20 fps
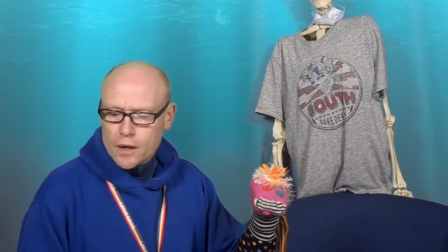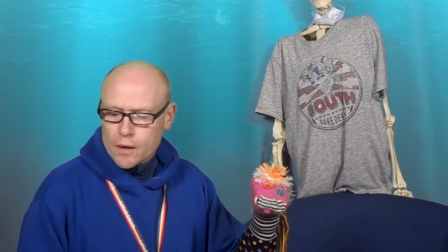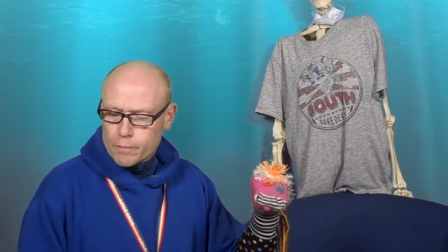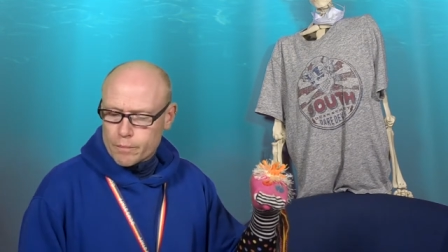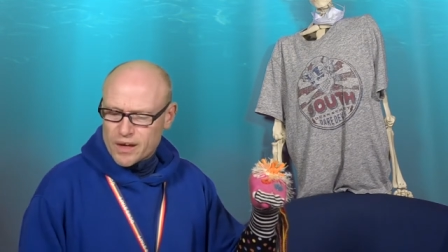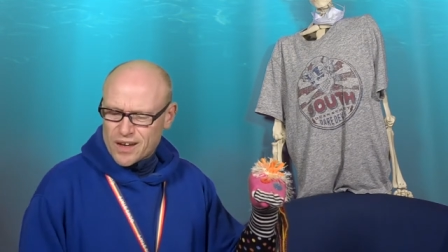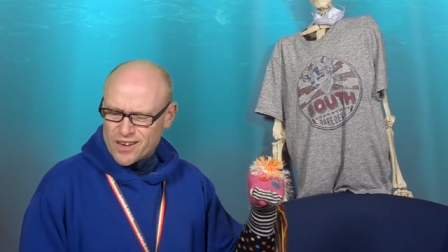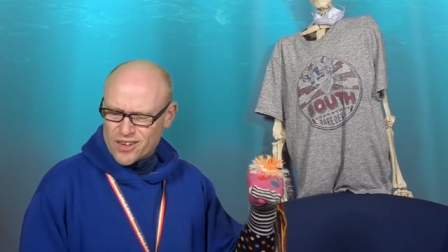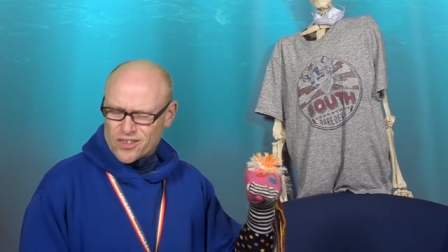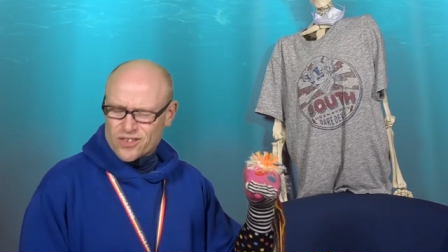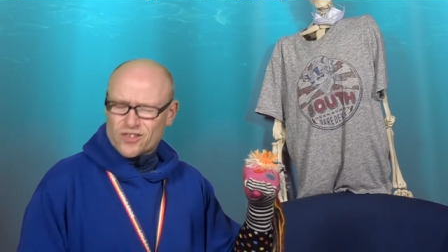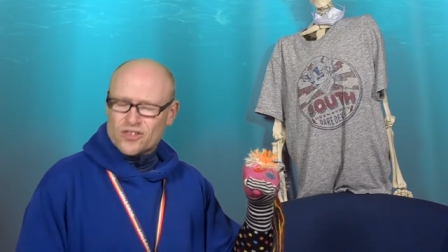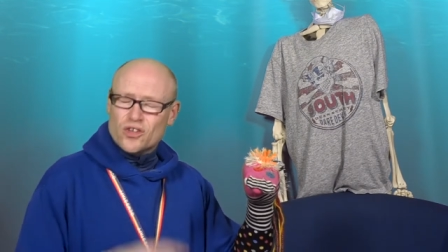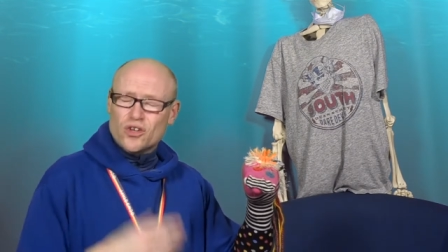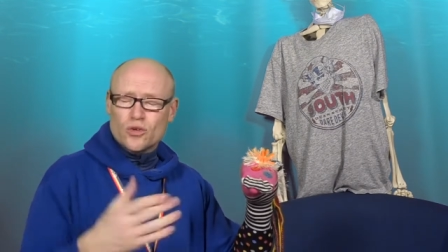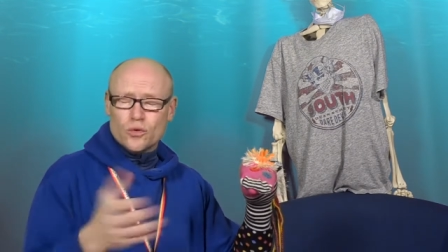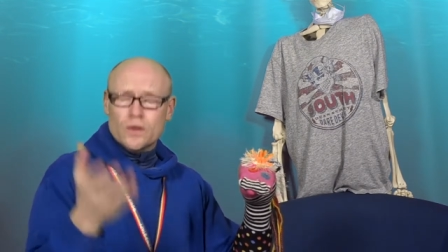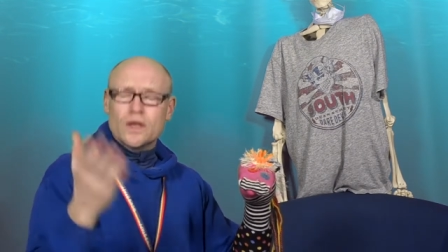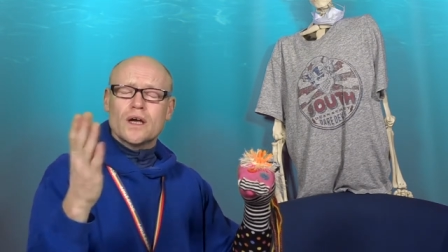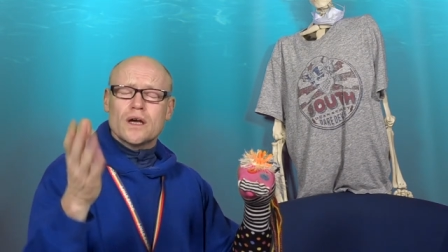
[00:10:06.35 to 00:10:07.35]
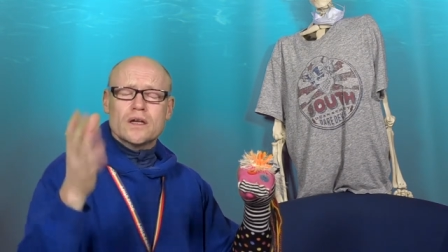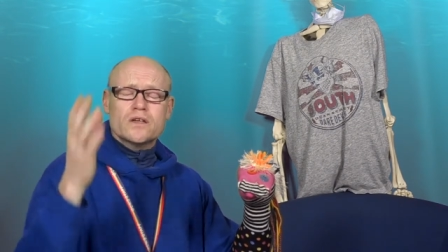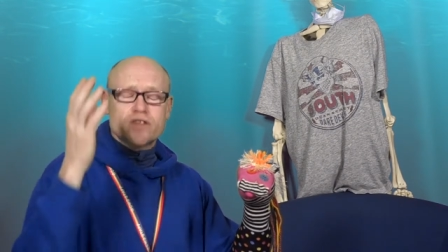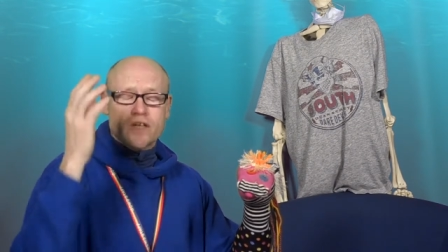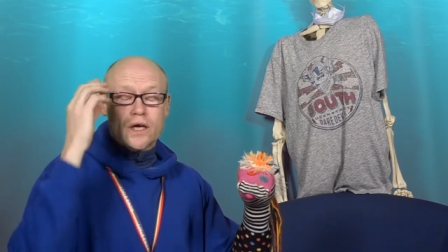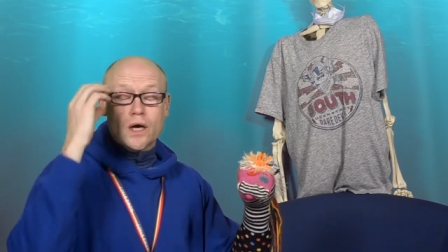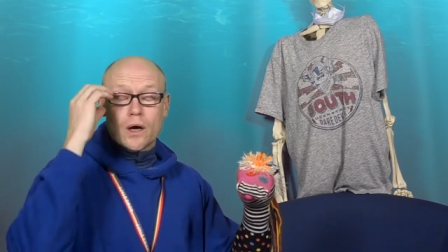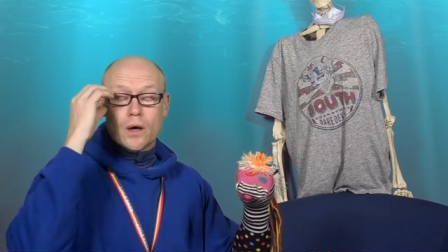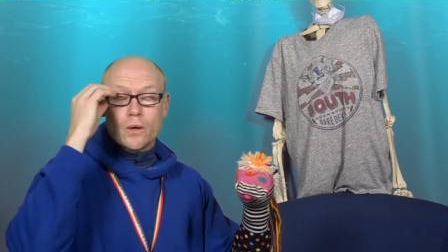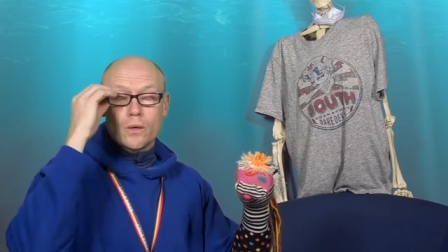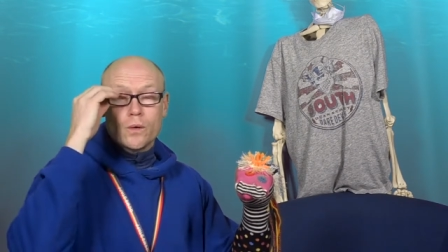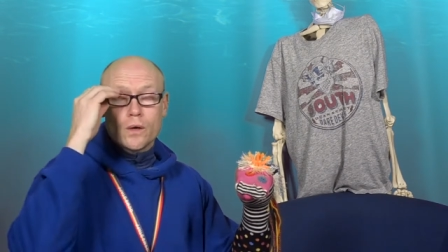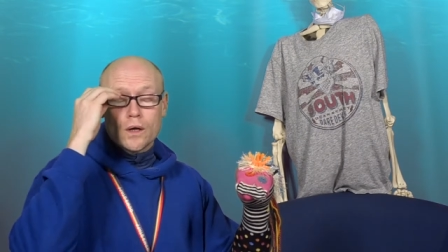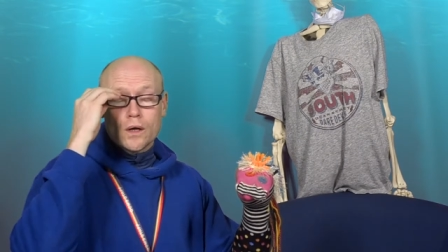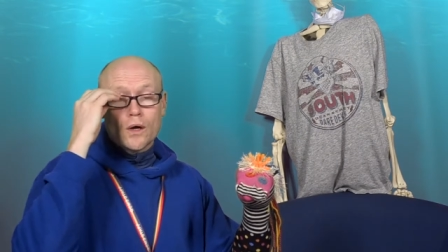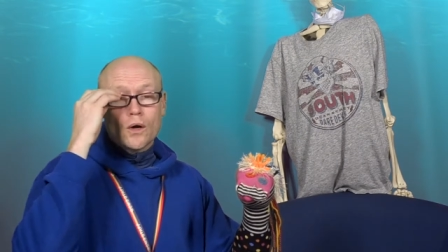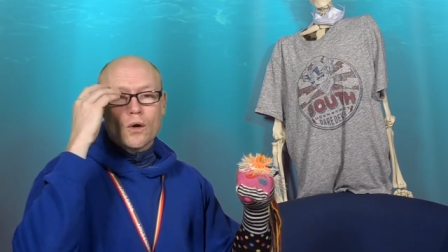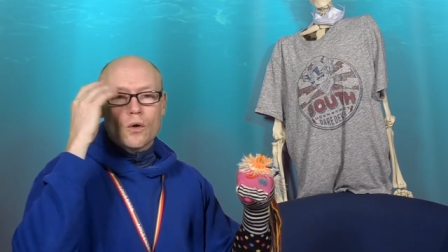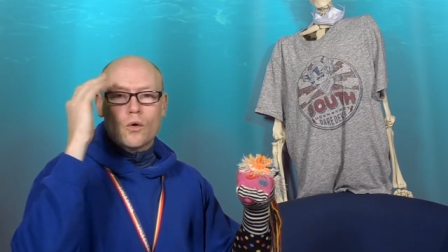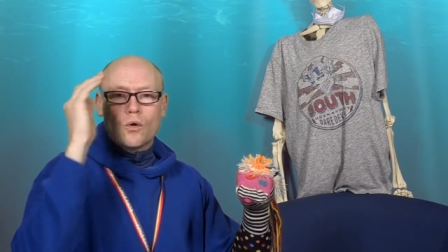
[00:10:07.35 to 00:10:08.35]
Because two years ago,
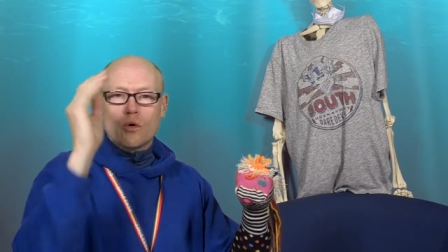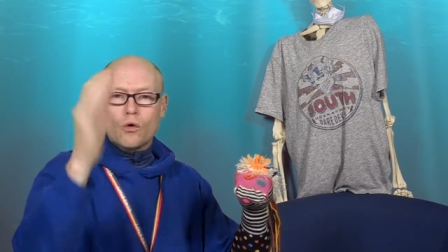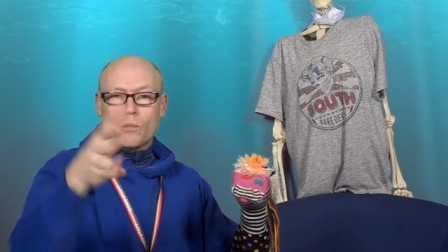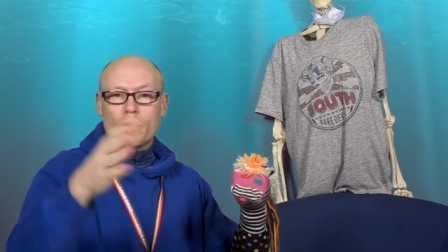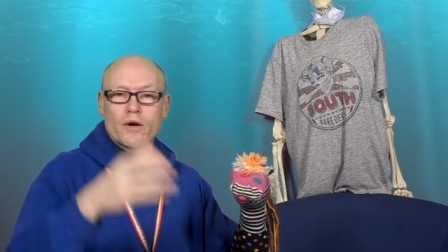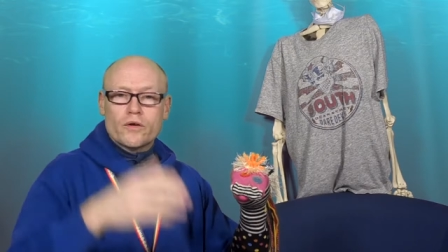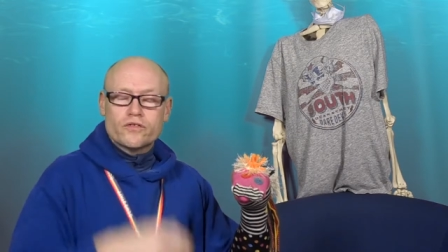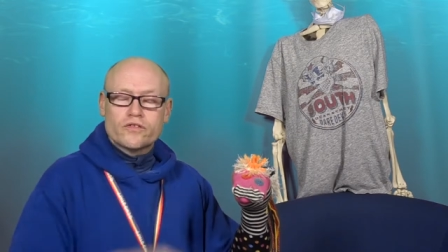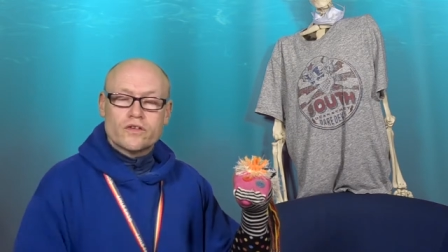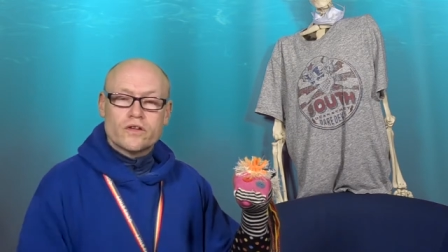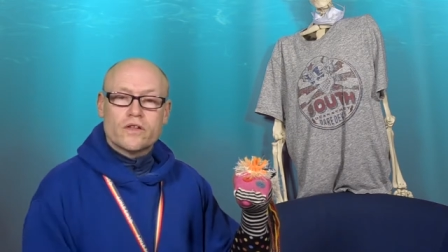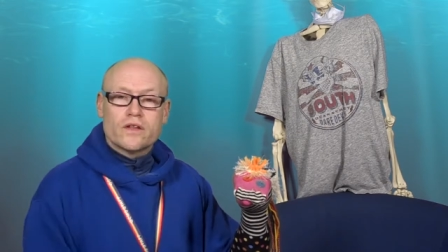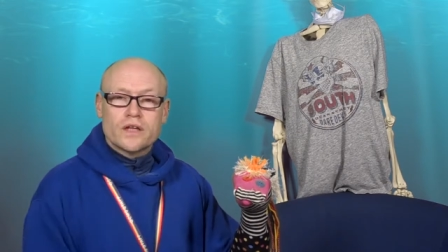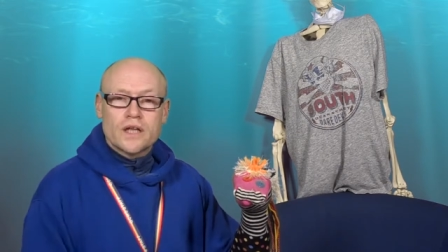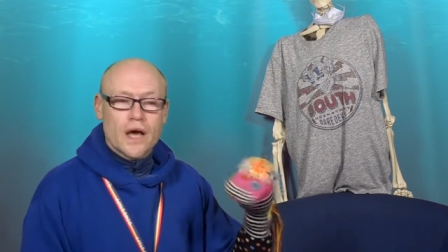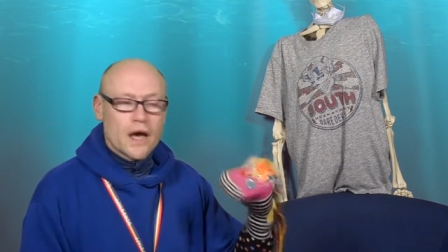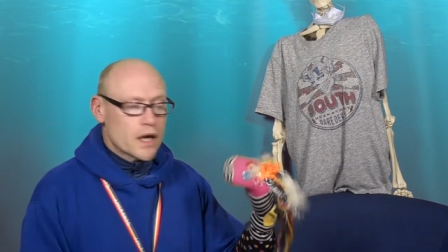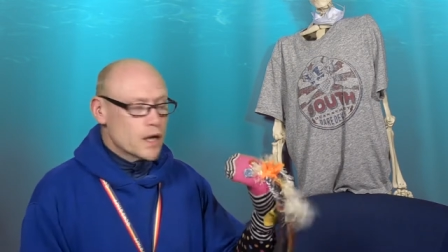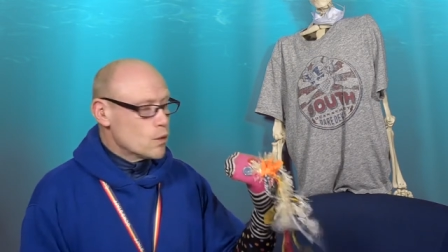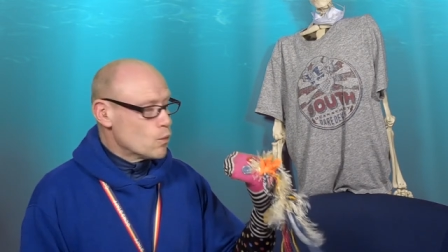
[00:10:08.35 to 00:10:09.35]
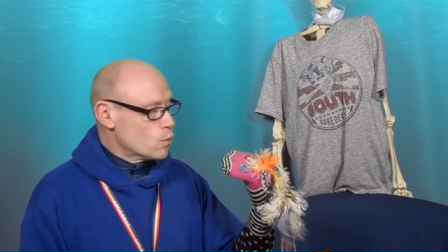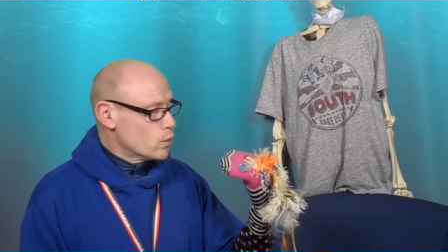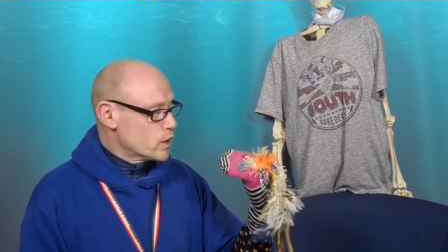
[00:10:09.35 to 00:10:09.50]
almost to the day